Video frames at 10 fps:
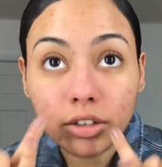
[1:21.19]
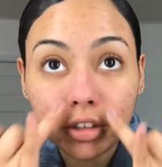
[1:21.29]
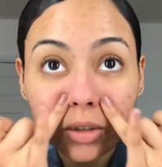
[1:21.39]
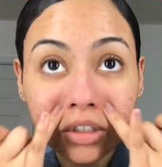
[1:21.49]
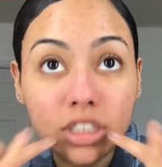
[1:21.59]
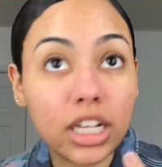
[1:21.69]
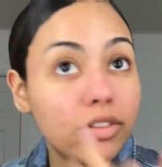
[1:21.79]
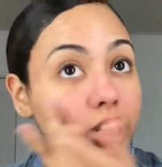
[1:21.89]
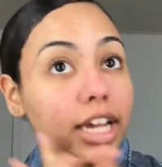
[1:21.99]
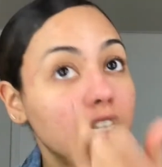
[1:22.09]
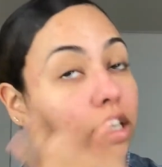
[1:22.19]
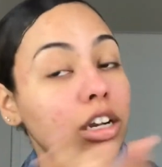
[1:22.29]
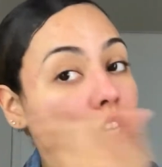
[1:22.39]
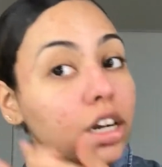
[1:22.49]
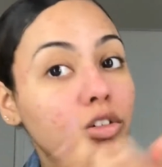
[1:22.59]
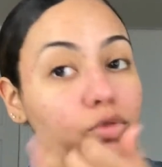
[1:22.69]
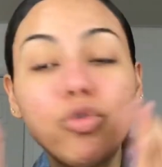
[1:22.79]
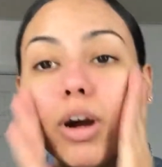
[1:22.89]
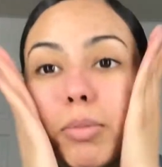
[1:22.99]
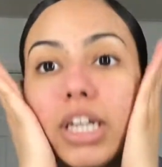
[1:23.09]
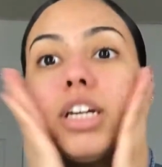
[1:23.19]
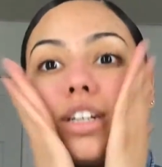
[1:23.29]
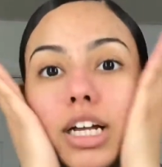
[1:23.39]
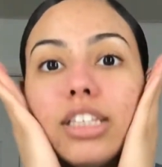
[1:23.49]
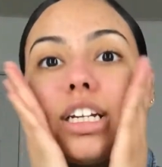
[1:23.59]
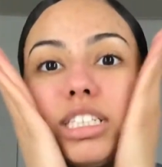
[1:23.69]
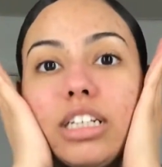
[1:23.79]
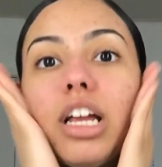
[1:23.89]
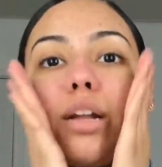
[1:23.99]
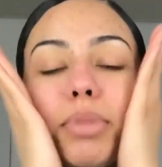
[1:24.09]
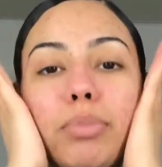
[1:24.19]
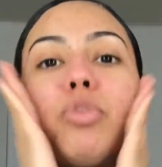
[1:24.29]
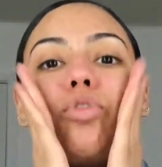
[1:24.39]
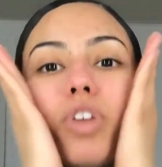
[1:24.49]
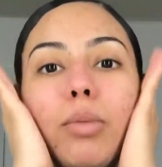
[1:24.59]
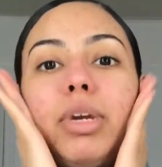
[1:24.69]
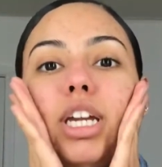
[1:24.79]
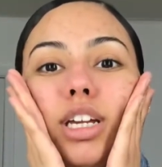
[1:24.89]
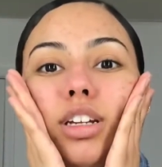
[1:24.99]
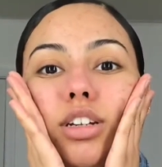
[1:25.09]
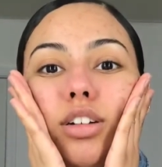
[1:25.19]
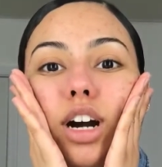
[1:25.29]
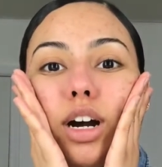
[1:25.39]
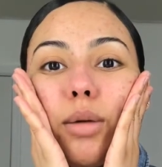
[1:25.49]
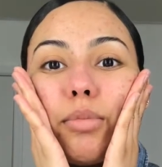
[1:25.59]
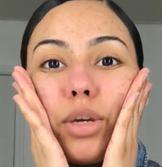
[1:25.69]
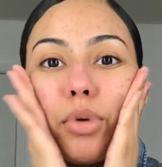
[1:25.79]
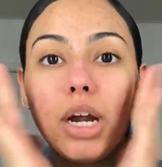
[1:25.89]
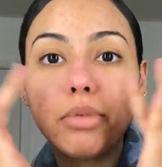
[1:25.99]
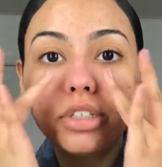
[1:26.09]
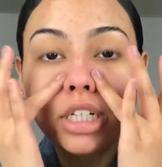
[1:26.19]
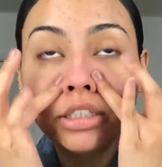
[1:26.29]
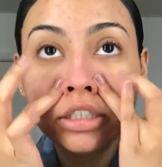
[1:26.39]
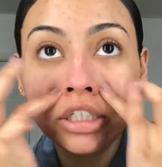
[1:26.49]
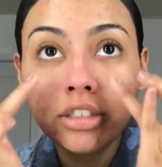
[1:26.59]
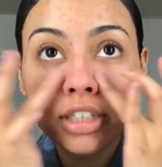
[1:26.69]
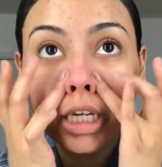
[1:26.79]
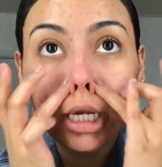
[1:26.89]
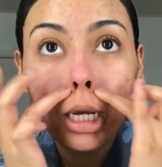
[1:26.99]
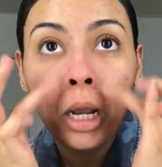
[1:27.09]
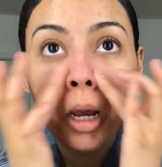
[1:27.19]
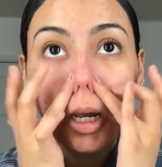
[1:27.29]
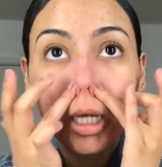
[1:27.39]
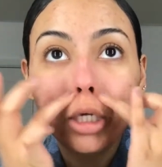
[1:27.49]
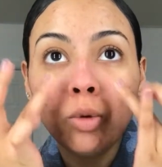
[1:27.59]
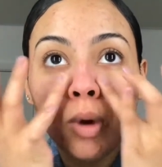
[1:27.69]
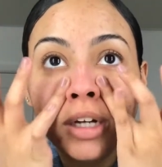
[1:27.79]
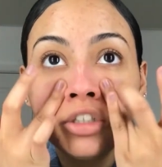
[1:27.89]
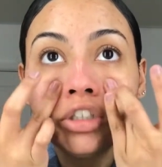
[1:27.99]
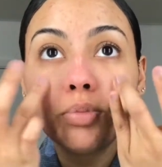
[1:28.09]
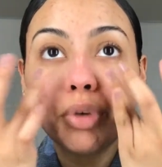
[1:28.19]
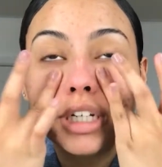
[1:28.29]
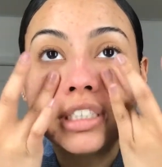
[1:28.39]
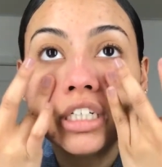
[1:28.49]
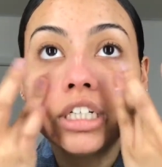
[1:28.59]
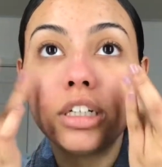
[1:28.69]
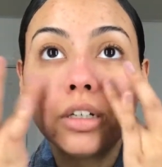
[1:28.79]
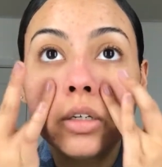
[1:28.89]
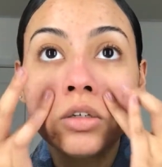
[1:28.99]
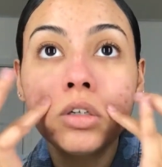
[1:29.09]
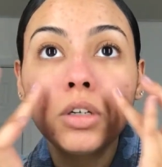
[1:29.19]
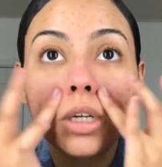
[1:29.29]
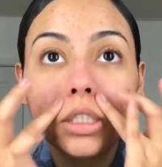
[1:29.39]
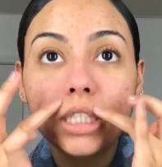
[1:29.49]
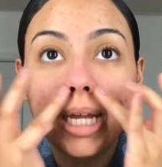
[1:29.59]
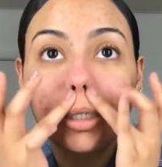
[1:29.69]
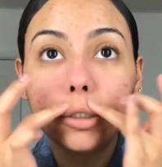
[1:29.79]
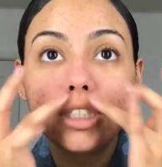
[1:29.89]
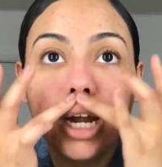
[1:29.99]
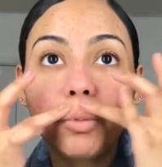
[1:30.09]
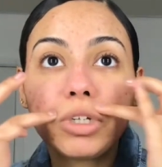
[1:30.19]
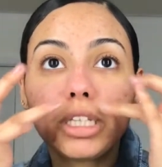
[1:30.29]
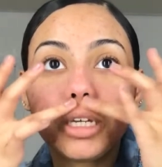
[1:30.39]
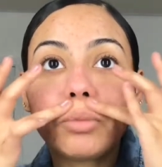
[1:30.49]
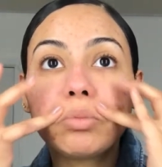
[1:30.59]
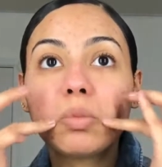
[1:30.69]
So instead of like rubbing, I see a lot of people rubbing the primers onto their skin. You want to just press it in and take your time with it.